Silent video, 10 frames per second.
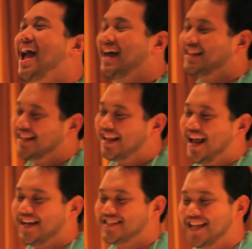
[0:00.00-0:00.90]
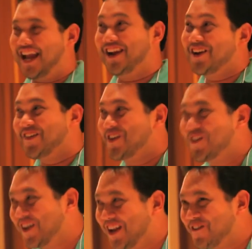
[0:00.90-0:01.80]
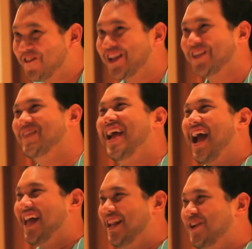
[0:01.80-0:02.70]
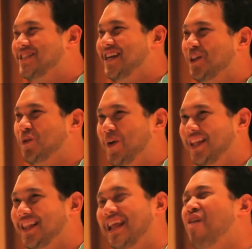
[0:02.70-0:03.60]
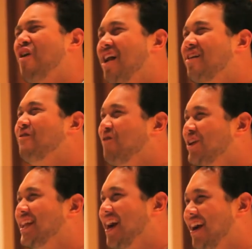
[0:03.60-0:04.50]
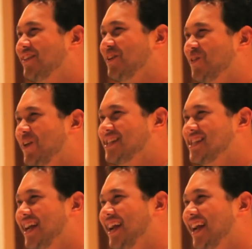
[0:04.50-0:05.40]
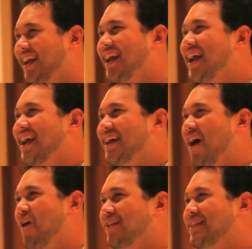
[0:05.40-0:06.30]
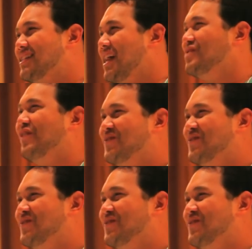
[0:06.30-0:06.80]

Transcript: And then the next day you're gonna Google your film, and then you'll see a tweet, like a 140 character tweet saying, oh, this guy's film